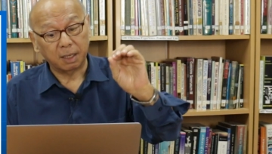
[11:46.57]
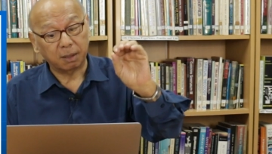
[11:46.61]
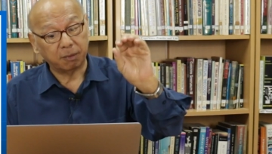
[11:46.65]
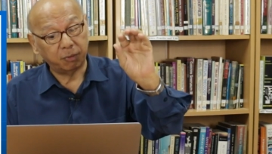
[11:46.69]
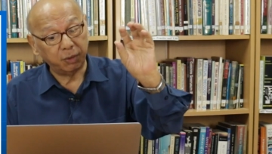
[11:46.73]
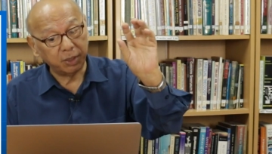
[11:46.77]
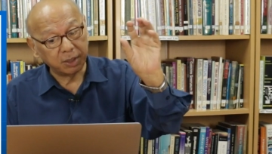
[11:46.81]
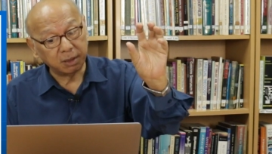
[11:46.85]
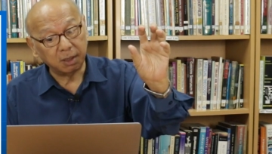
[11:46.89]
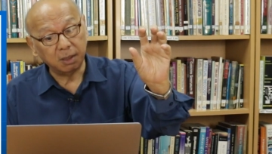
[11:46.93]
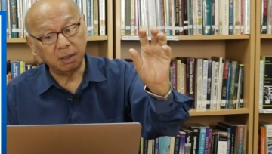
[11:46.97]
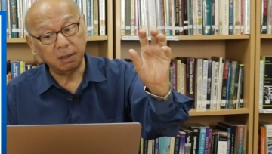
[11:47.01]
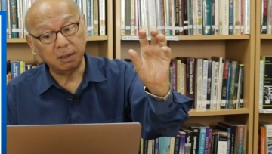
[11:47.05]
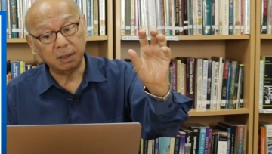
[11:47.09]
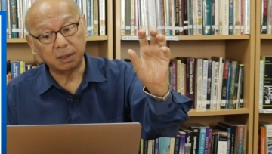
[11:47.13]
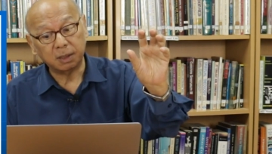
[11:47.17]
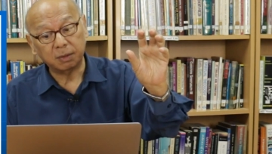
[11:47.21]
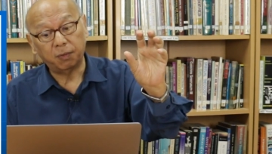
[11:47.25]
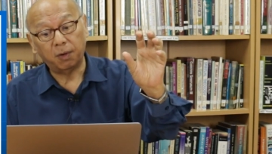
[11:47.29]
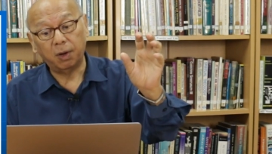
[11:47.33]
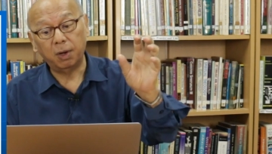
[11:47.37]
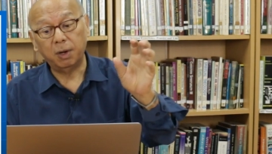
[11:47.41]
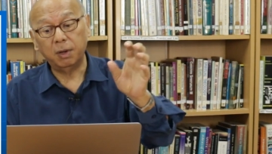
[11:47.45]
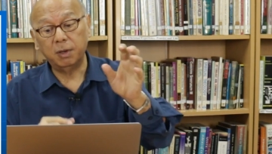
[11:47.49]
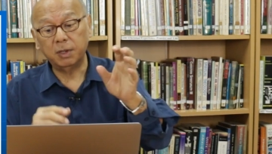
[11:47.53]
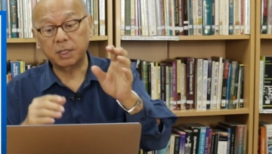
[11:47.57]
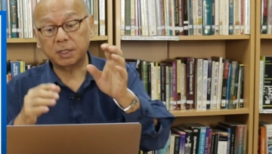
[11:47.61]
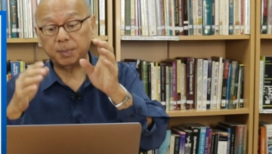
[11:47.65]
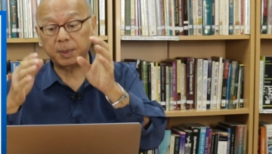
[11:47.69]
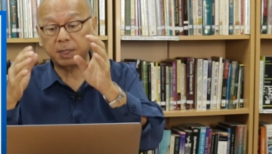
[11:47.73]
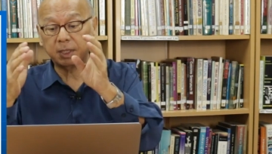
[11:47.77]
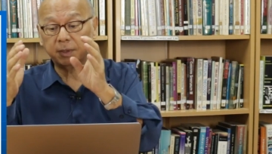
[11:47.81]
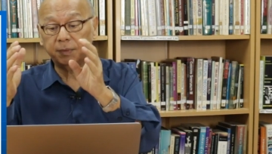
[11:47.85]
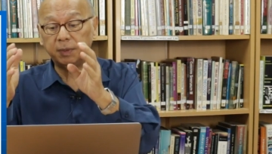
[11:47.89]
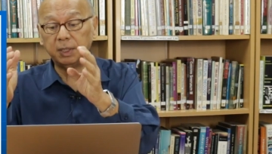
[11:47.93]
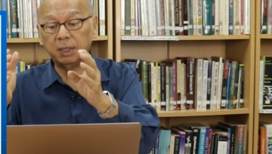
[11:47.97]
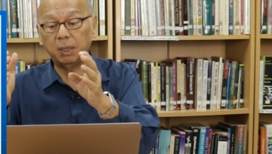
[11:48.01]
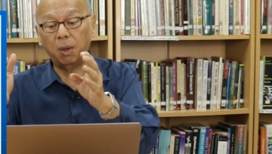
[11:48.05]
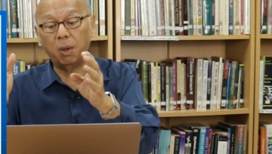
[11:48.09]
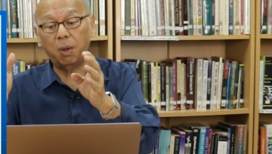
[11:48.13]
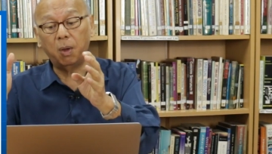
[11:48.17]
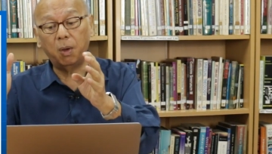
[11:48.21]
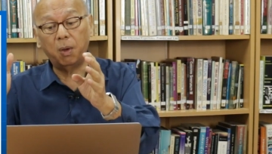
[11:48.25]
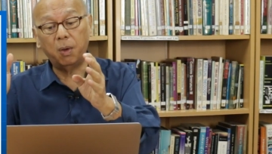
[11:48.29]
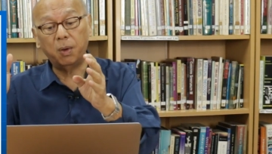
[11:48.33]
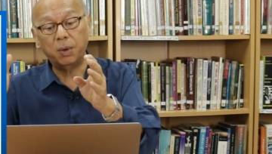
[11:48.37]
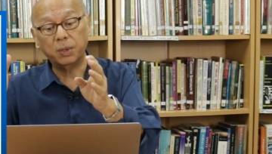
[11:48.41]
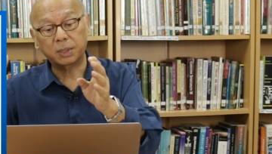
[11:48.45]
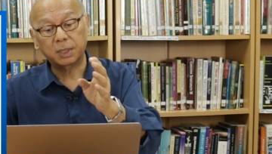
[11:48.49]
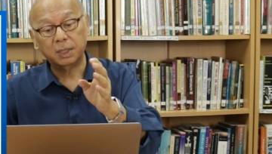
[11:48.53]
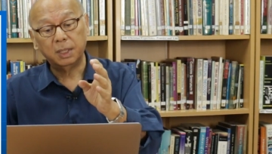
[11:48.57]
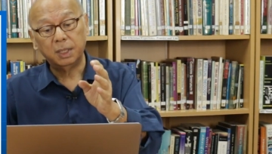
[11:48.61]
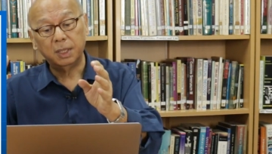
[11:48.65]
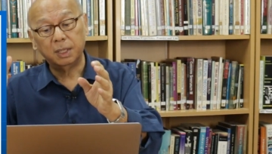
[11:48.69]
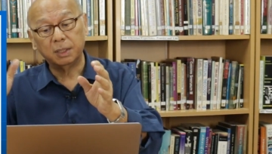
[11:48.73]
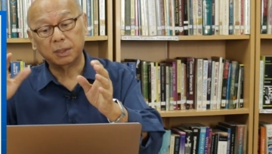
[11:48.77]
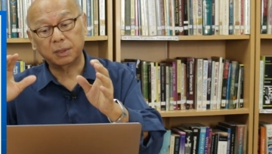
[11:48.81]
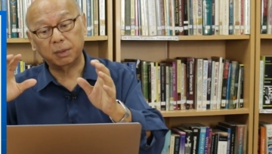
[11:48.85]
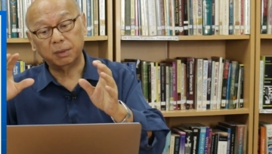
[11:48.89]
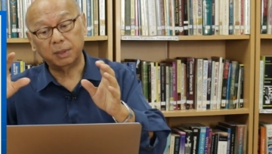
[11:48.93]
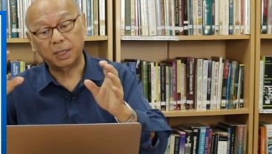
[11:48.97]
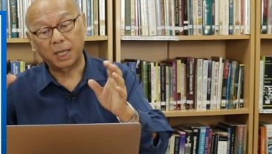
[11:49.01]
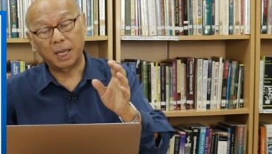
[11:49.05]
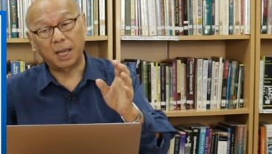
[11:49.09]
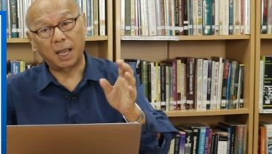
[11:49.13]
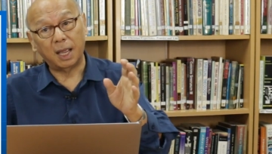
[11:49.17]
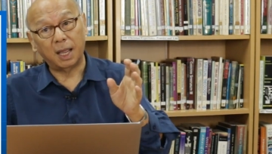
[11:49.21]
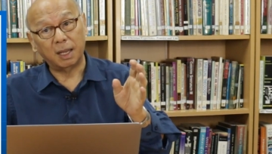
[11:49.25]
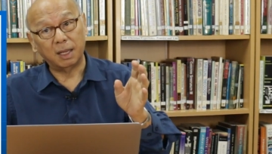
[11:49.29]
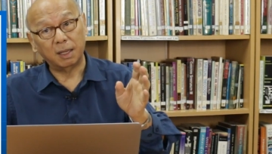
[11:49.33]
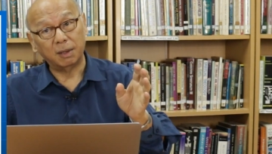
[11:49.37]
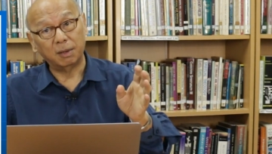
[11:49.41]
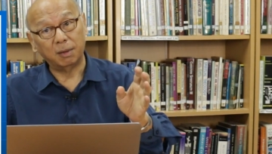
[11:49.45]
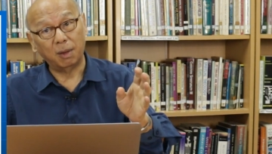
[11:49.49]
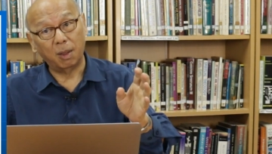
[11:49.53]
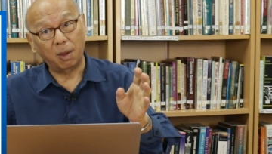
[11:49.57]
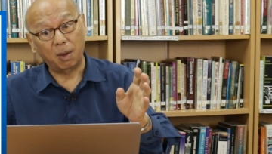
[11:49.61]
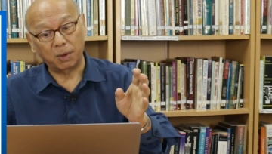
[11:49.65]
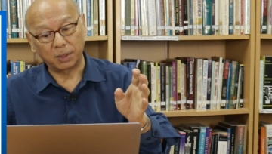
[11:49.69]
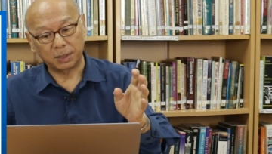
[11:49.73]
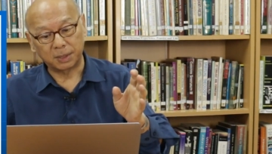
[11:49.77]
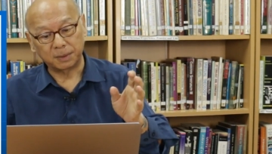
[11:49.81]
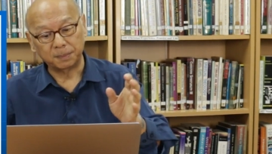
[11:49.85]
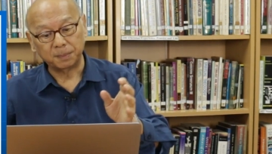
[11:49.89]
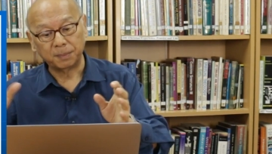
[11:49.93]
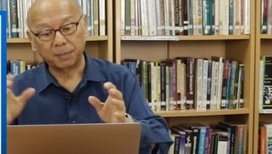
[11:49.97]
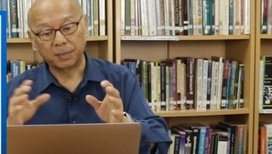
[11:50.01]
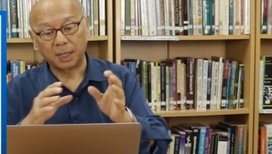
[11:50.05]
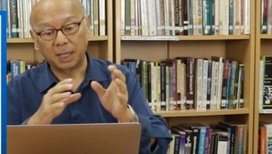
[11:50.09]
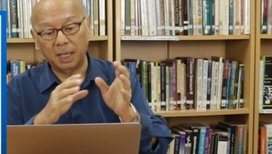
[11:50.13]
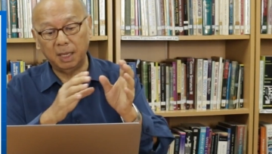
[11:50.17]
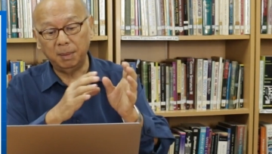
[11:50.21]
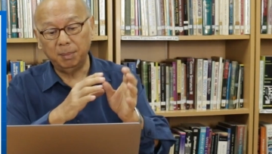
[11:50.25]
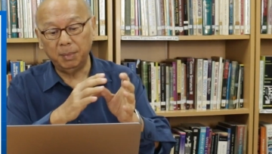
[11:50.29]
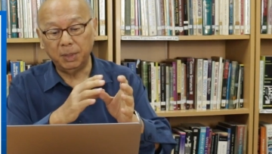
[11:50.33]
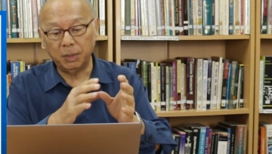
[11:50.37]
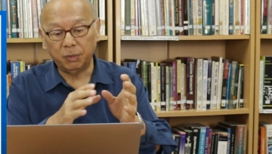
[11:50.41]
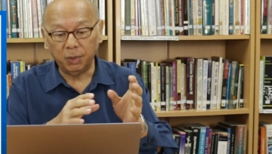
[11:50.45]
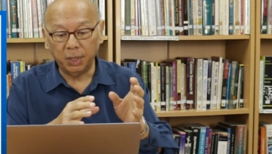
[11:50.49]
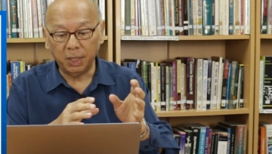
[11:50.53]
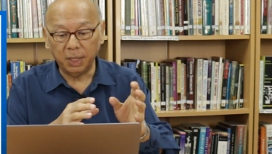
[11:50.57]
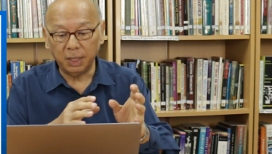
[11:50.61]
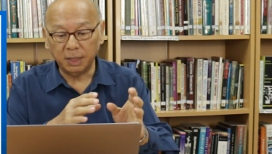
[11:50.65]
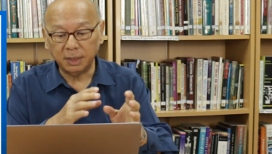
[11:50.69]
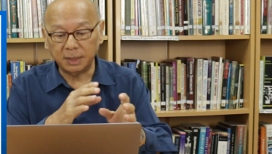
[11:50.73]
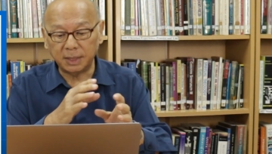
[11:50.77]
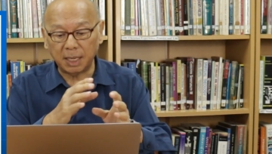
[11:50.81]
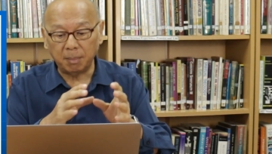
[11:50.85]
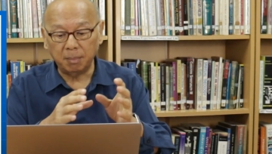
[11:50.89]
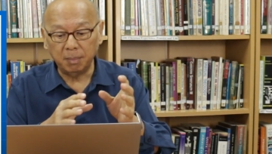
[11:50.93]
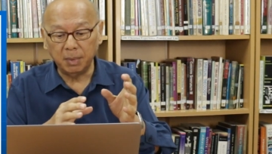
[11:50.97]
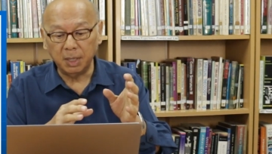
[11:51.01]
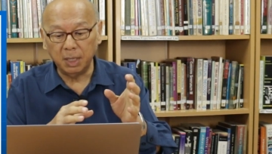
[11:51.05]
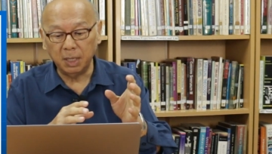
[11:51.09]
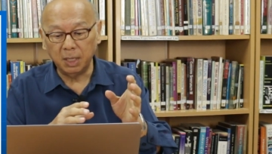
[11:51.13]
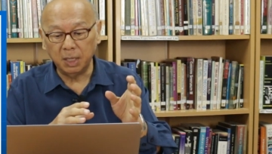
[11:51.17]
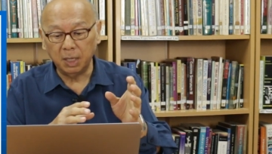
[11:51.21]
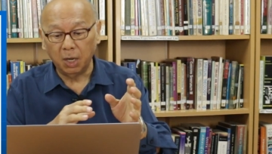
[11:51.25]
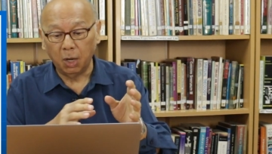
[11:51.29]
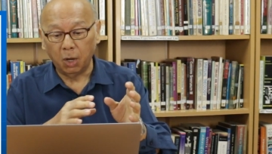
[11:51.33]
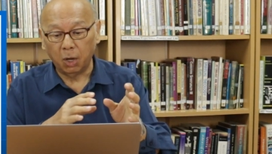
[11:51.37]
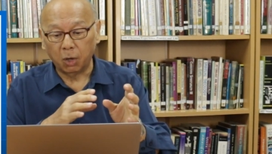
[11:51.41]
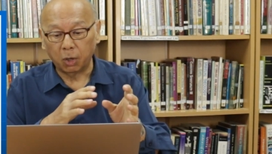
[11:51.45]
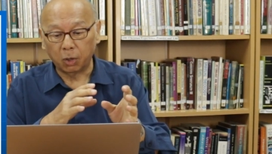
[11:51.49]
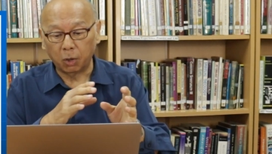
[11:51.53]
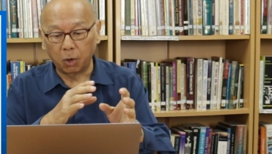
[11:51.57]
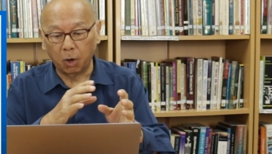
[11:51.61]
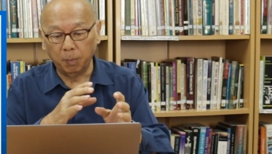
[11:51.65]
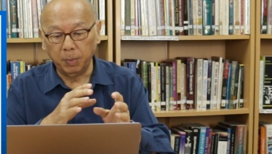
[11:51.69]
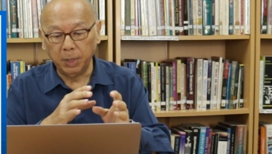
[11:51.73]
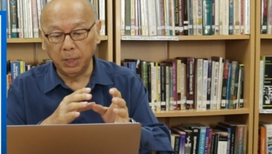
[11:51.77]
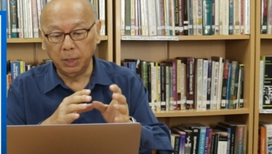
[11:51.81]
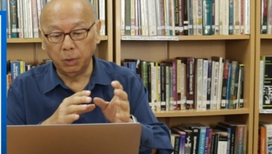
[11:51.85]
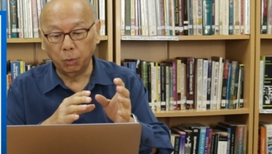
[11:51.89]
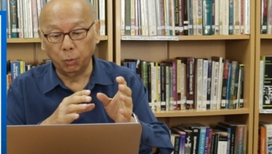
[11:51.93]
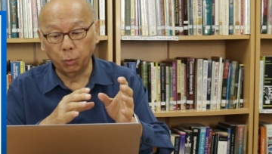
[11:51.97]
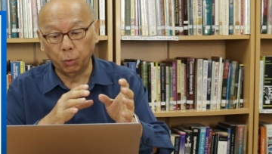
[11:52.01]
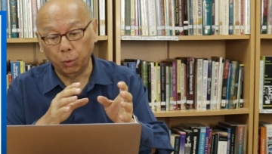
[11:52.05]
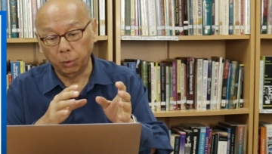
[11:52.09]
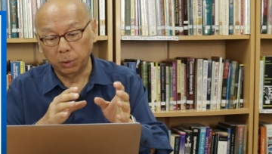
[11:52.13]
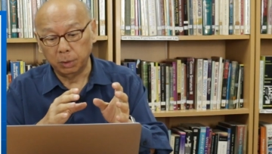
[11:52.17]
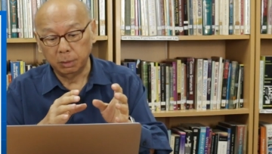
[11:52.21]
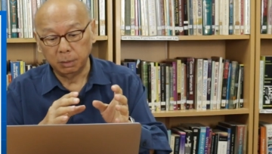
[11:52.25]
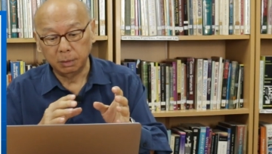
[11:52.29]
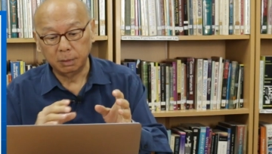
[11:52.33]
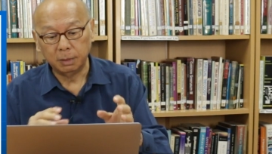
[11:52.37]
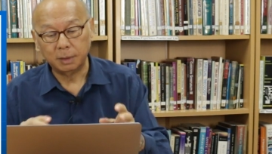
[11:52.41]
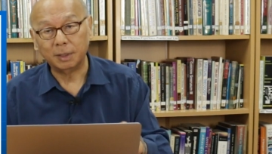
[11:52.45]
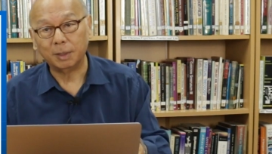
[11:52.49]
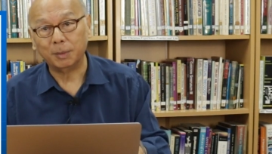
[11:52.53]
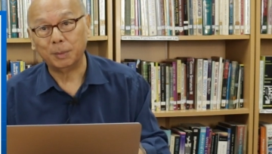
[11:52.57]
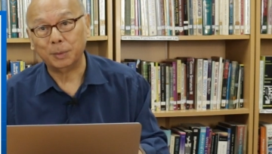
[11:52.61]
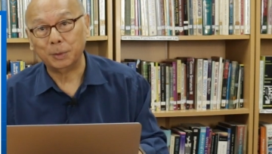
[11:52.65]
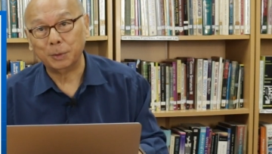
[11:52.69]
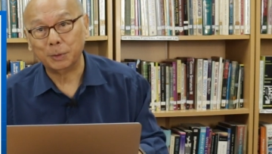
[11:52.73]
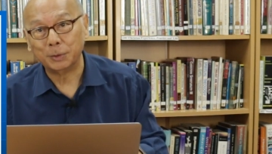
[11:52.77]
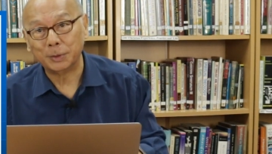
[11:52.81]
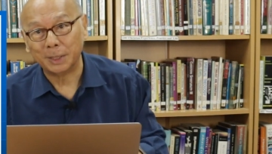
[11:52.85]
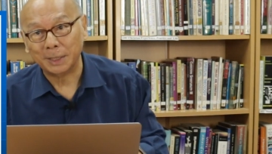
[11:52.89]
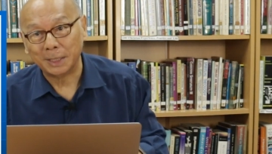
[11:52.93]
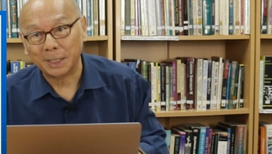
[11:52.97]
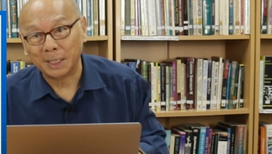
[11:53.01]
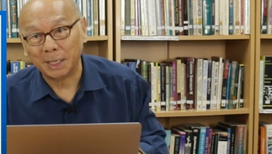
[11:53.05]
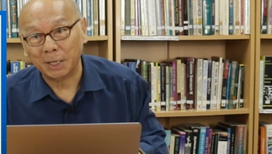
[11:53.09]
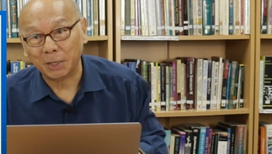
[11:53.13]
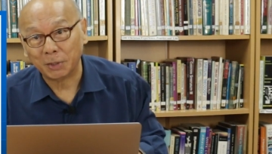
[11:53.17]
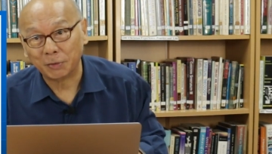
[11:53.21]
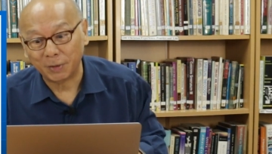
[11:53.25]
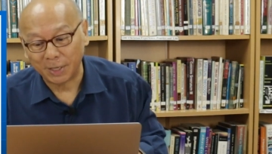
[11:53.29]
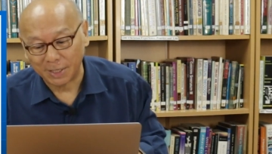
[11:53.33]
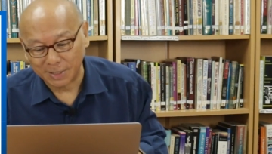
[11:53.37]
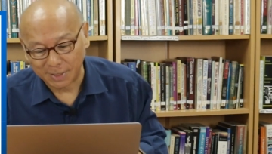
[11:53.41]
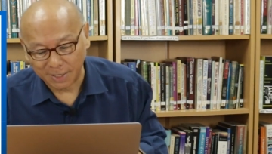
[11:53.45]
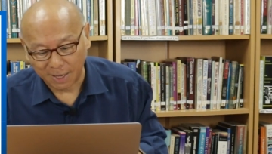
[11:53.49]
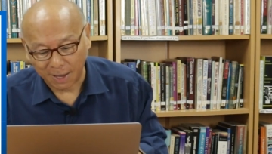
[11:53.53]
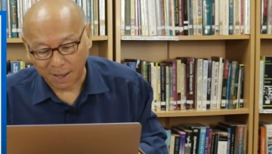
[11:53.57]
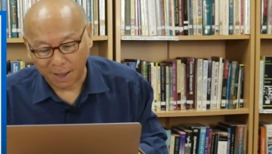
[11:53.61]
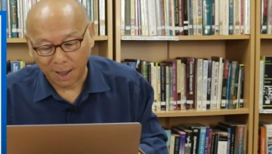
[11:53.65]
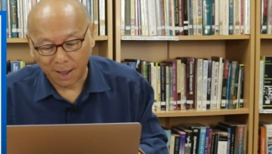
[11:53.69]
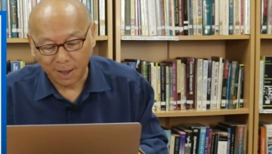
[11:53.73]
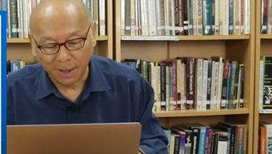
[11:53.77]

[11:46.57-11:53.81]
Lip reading: Crystals follow specific laws, so there are laws. In between, jumble, gobi, do good. Use an English phrase.